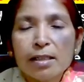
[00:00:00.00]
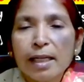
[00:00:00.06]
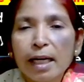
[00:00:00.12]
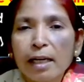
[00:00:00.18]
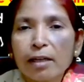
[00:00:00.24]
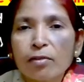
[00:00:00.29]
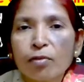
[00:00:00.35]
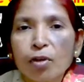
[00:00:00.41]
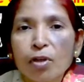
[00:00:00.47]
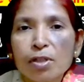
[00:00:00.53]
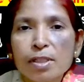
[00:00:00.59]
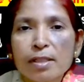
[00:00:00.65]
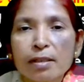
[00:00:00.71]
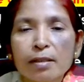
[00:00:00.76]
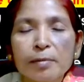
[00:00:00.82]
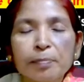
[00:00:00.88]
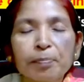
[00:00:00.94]
GATT
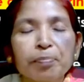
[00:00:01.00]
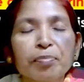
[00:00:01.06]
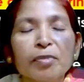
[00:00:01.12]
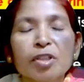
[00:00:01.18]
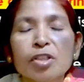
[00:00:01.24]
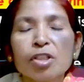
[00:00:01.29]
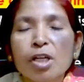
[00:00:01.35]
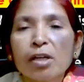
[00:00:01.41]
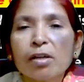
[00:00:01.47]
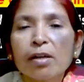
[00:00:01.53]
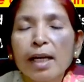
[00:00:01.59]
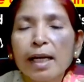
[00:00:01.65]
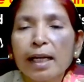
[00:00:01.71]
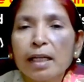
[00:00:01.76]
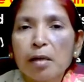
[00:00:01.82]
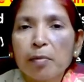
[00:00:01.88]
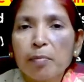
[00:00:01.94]
was General
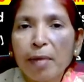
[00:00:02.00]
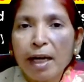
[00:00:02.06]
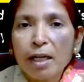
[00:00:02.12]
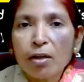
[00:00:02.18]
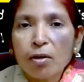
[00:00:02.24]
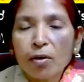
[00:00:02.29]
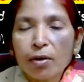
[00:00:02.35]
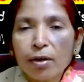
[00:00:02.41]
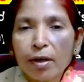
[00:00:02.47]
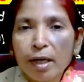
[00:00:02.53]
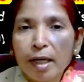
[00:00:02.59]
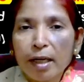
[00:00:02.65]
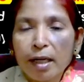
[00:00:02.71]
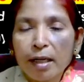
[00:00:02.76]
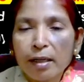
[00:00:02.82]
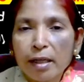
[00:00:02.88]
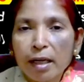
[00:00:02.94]
Agreement on Trade
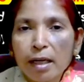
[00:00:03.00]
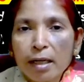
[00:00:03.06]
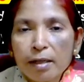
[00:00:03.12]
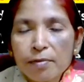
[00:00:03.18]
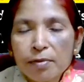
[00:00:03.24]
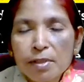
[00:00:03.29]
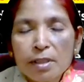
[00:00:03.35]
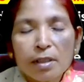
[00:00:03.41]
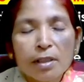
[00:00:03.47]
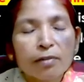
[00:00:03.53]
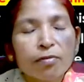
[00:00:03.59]
and Tariffs,